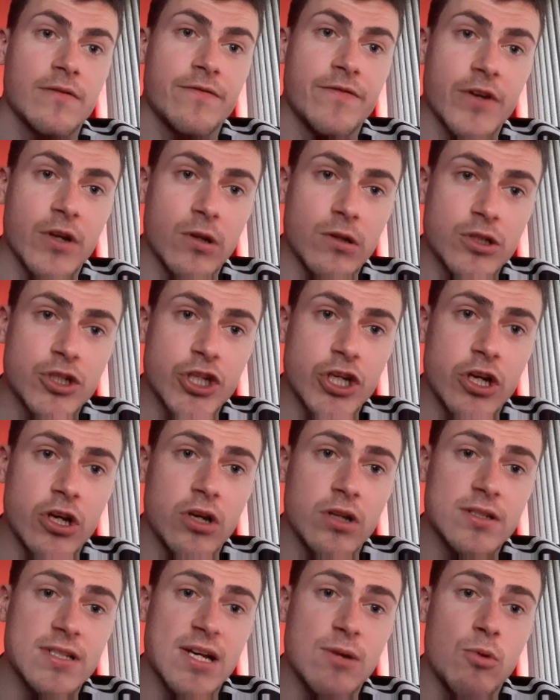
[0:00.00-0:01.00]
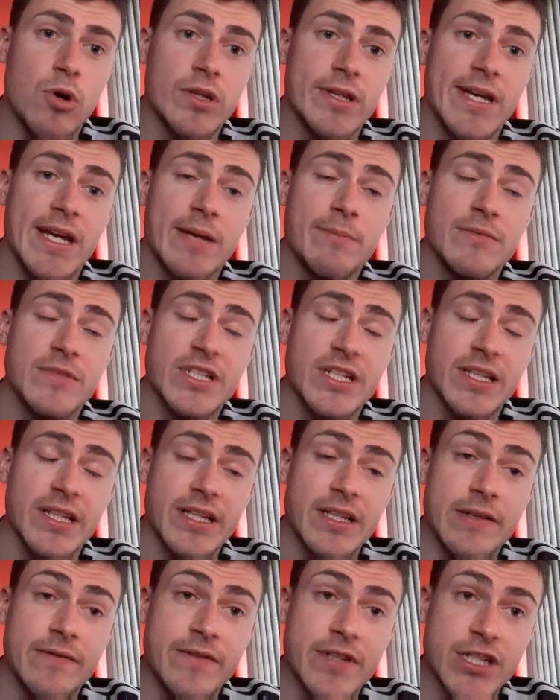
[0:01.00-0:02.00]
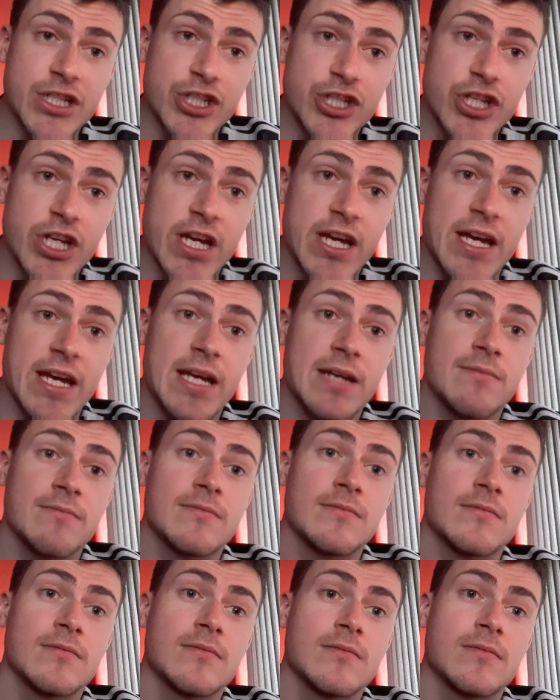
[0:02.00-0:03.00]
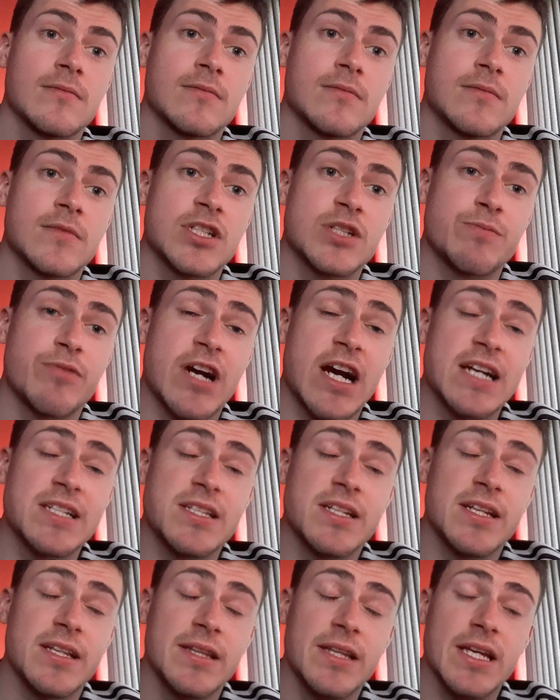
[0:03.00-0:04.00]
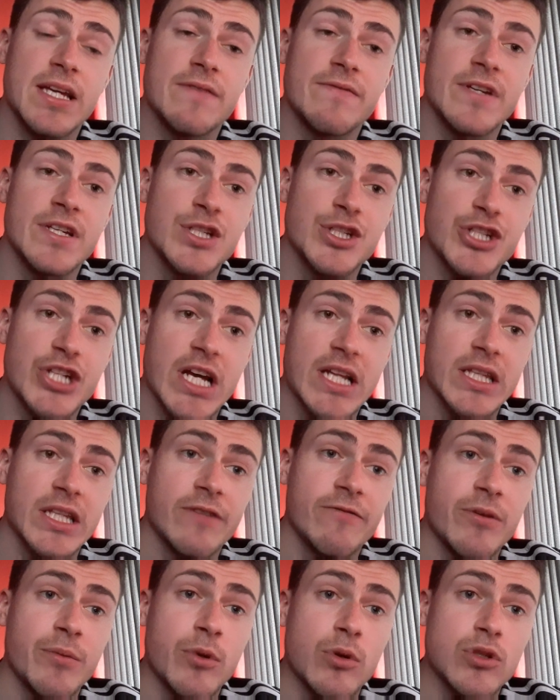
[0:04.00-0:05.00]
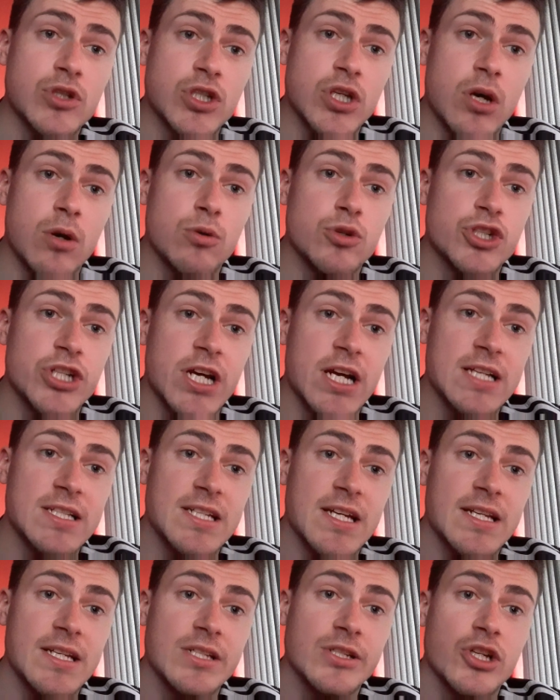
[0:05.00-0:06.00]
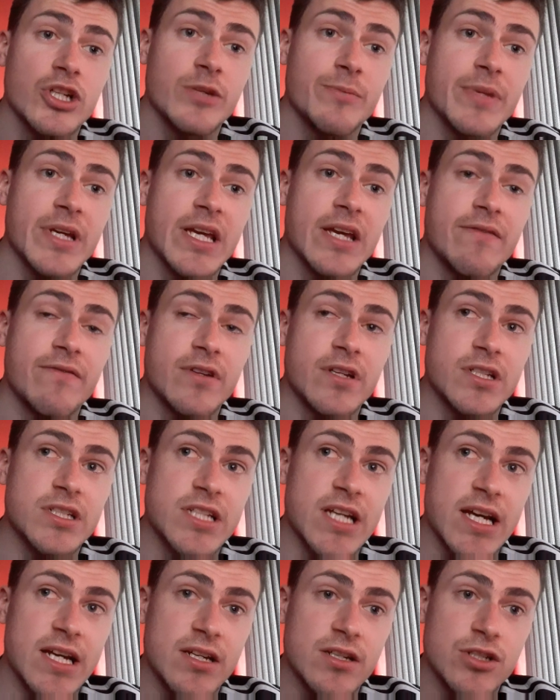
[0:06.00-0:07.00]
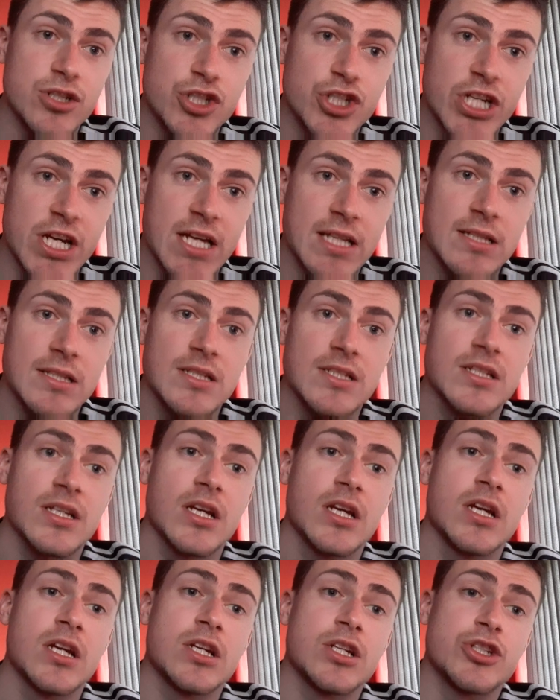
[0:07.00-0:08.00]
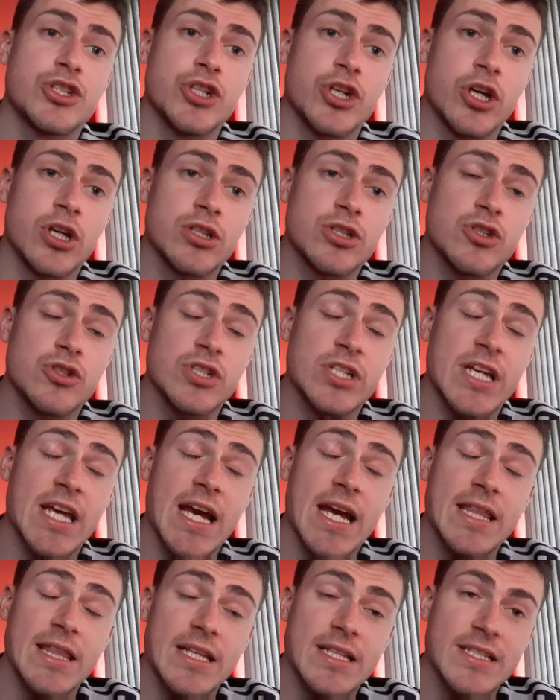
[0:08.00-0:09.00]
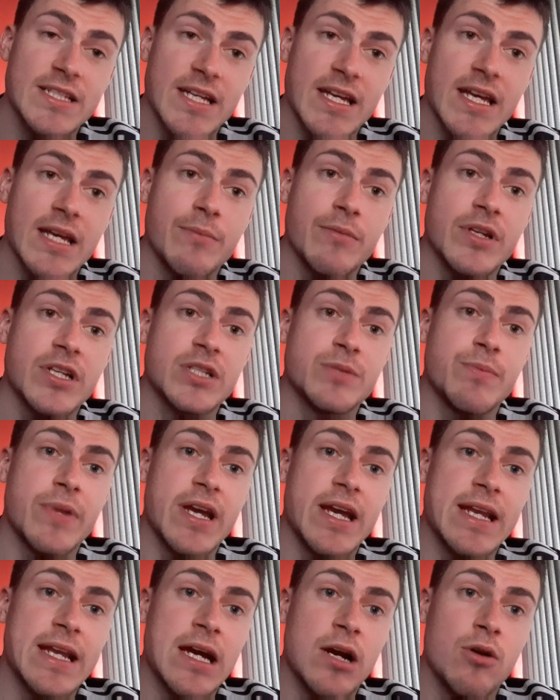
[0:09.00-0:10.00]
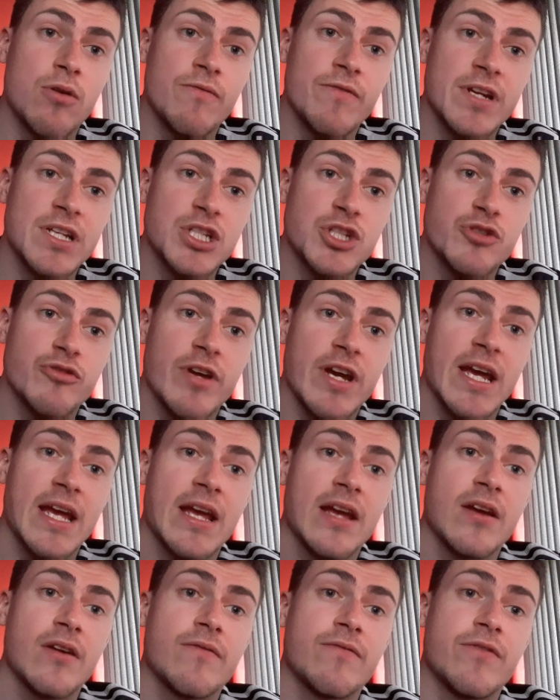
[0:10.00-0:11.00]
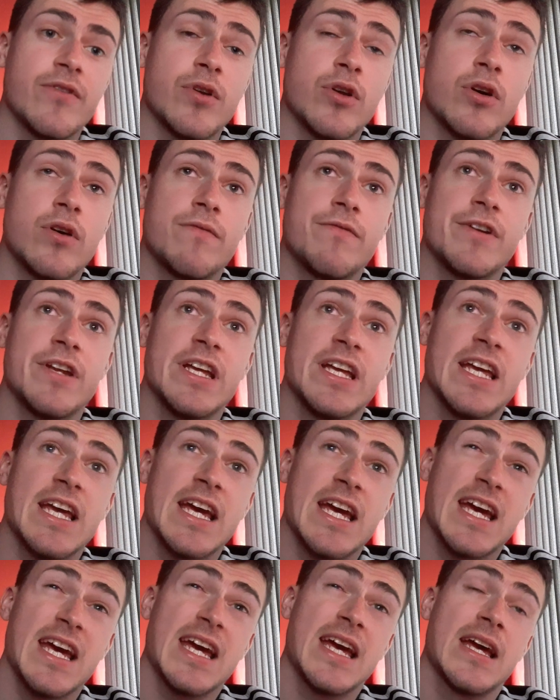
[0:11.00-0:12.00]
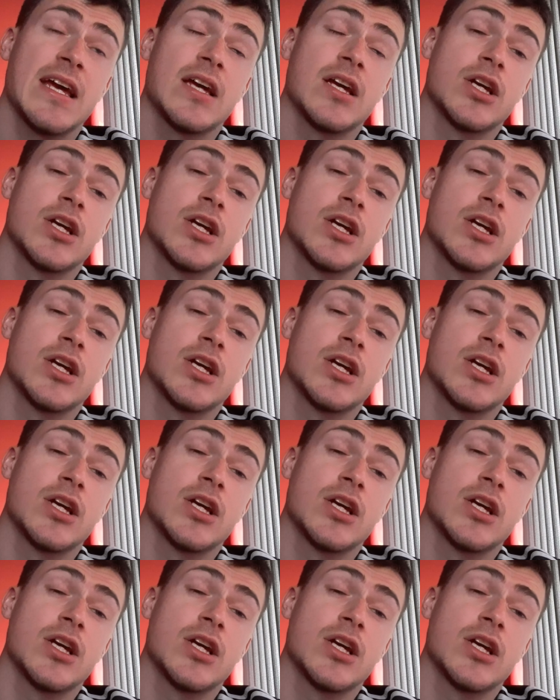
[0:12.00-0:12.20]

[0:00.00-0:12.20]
Phil Jones, I want him to leave this year. Surprised he didn't leave in January, but Solskjaer said he's going to be given a second chance. Jones doesn't get in the team and he's been out of injury for over a year.